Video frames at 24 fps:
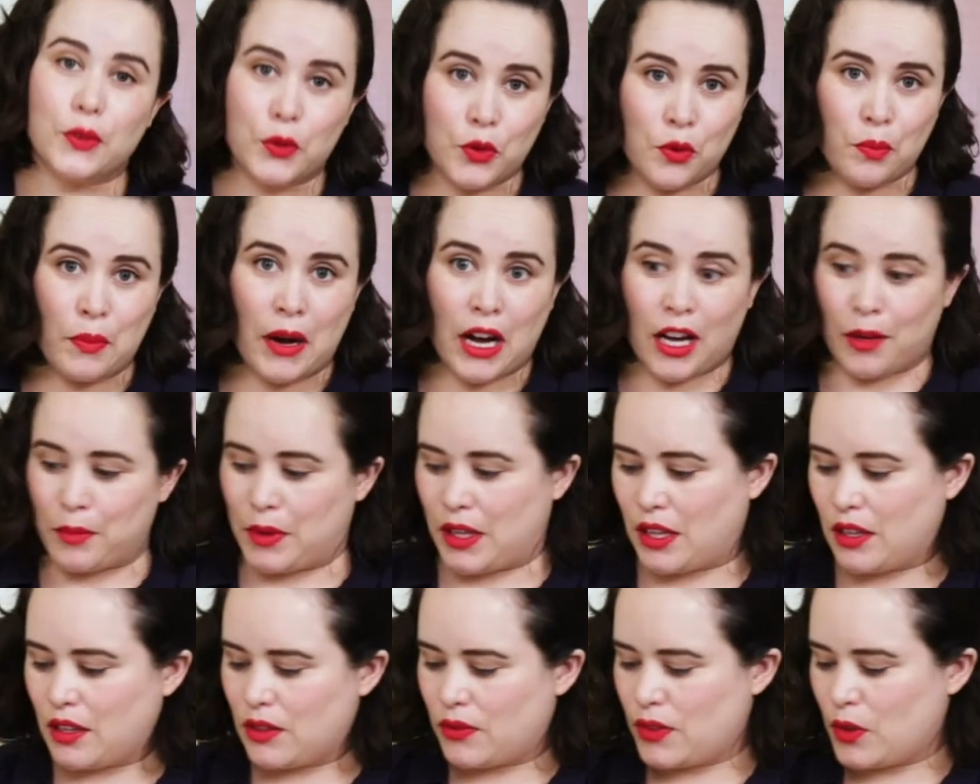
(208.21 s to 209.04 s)

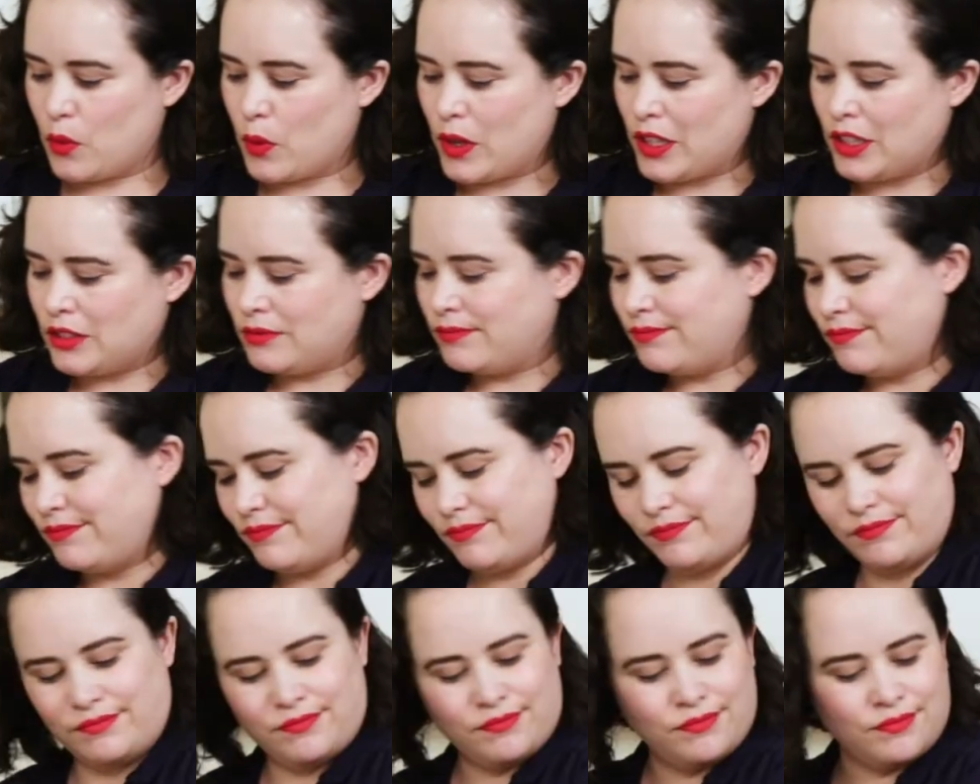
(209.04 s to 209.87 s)
umami, if you will.
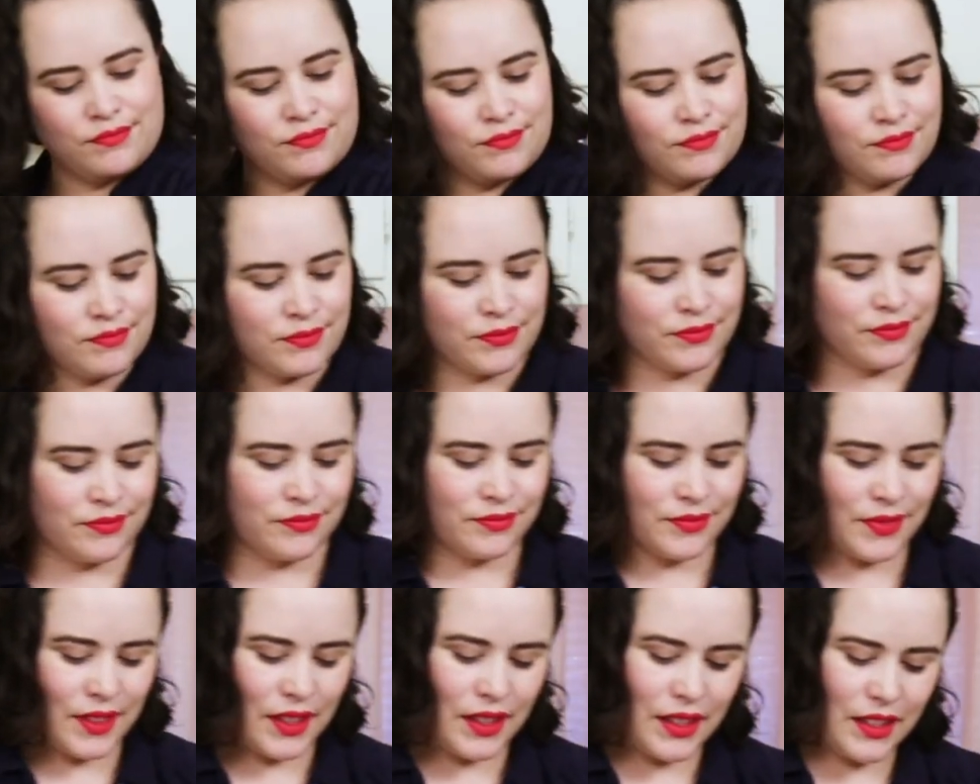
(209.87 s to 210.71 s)

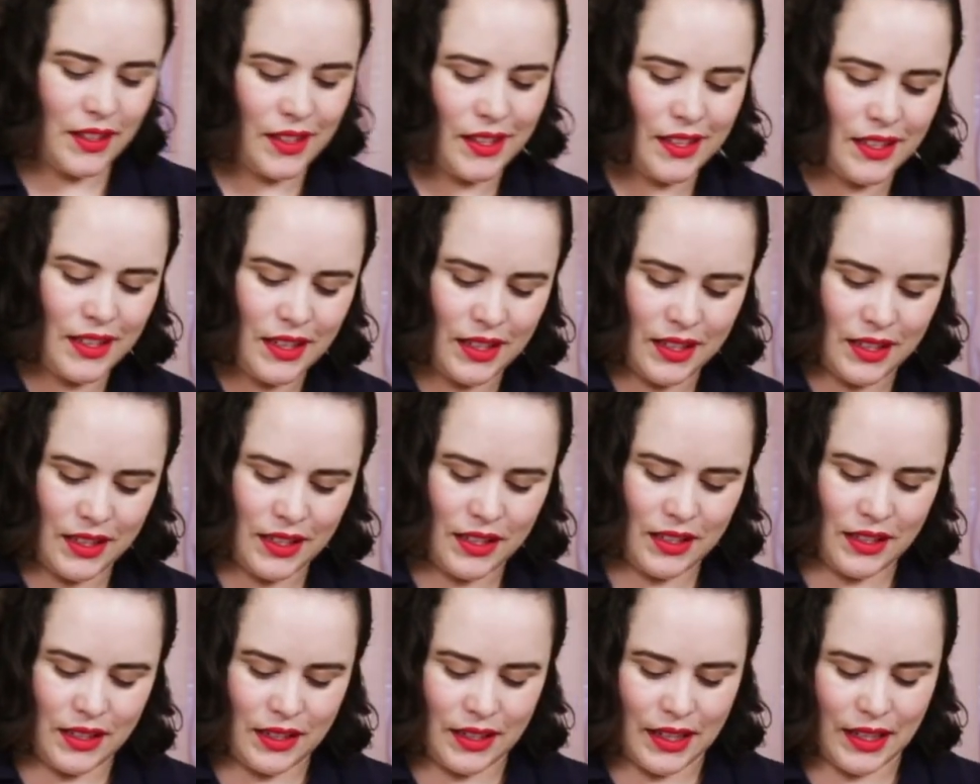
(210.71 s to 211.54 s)

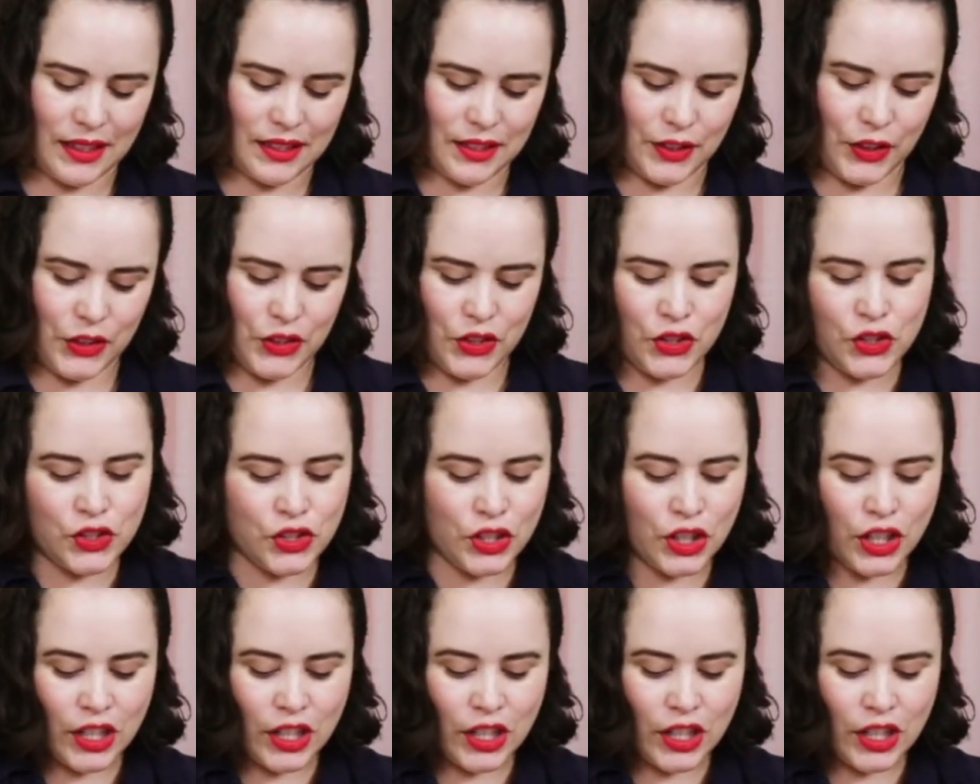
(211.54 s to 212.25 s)
Nice little stir